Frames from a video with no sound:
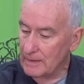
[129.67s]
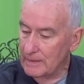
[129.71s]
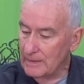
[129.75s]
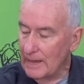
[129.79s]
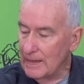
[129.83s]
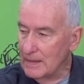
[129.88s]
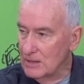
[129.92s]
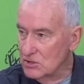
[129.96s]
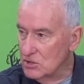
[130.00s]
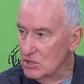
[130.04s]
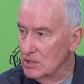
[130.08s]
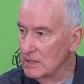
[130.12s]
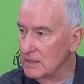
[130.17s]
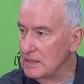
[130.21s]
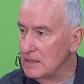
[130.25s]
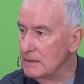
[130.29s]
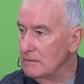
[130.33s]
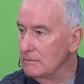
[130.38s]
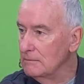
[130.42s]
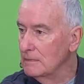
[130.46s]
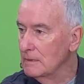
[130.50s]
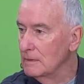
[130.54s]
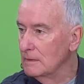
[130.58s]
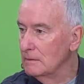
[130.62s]
actually
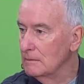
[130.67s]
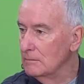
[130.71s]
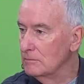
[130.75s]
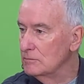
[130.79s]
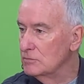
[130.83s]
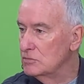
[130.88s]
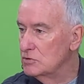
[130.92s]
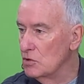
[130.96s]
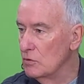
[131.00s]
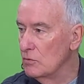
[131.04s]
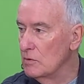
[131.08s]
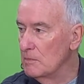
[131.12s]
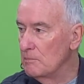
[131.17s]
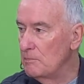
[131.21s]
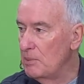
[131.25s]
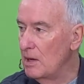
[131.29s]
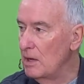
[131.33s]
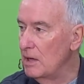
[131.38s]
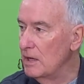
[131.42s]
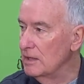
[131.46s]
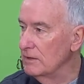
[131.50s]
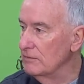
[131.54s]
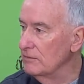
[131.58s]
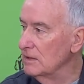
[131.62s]
doing
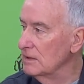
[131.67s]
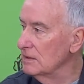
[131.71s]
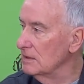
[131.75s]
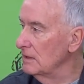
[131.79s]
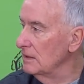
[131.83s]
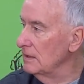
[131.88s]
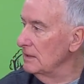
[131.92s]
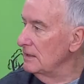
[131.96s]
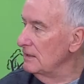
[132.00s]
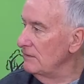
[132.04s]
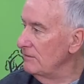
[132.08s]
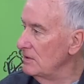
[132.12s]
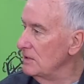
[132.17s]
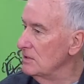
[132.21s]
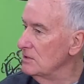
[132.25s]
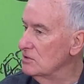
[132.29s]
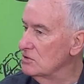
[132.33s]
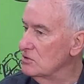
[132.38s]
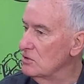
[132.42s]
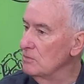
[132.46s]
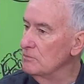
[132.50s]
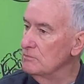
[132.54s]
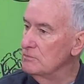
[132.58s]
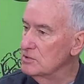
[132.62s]
part of it and leaving
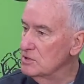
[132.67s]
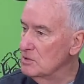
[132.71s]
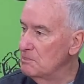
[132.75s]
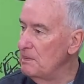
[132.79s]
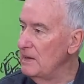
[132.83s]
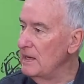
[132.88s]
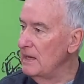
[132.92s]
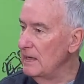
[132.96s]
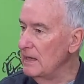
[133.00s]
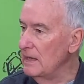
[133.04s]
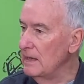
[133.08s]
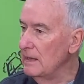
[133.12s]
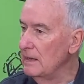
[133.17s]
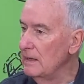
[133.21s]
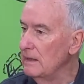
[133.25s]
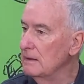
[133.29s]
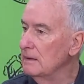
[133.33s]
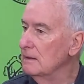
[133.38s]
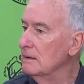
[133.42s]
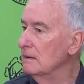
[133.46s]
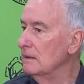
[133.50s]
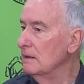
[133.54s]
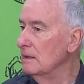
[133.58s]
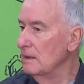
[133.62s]
some spare
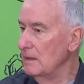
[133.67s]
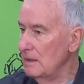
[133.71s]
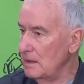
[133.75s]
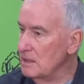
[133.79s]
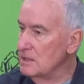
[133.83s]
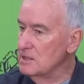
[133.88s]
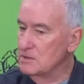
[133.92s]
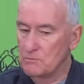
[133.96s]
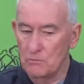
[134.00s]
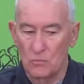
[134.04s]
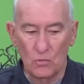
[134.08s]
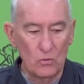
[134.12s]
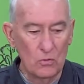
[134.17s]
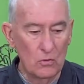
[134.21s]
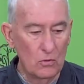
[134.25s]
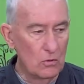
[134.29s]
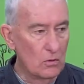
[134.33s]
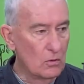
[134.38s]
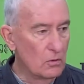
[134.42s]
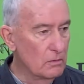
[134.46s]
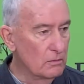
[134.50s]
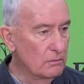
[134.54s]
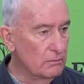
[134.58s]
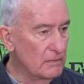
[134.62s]
is
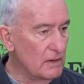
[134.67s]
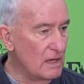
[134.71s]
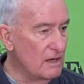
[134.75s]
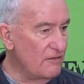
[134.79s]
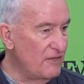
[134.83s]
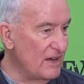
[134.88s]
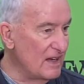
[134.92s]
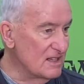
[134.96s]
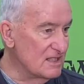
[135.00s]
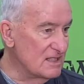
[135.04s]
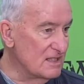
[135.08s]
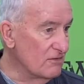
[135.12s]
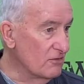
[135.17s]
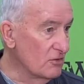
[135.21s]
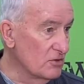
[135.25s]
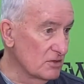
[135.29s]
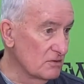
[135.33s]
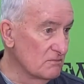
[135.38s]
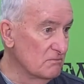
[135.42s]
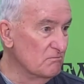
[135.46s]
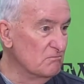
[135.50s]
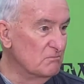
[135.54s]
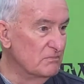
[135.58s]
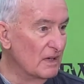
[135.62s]
more effective,
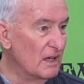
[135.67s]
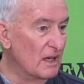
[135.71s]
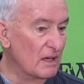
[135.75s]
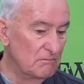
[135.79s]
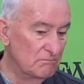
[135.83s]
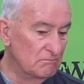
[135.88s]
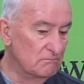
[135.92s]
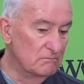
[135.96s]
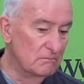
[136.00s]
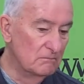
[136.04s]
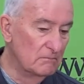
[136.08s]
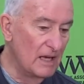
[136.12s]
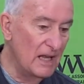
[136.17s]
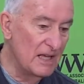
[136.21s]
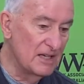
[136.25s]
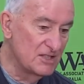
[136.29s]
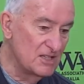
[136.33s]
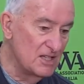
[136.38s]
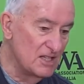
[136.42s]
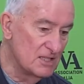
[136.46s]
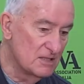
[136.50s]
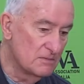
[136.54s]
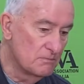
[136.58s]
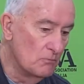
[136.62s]
because less
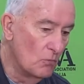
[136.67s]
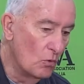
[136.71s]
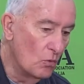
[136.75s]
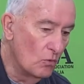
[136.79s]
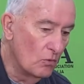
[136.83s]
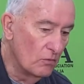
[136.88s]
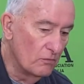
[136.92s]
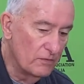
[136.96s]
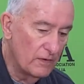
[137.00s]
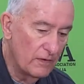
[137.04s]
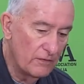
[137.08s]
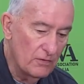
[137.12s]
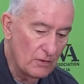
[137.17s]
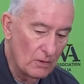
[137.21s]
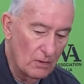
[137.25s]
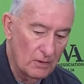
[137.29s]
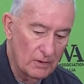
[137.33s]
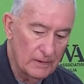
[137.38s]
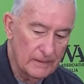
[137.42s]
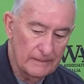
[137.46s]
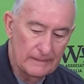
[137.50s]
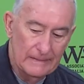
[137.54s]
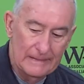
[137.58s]
is more, if you like.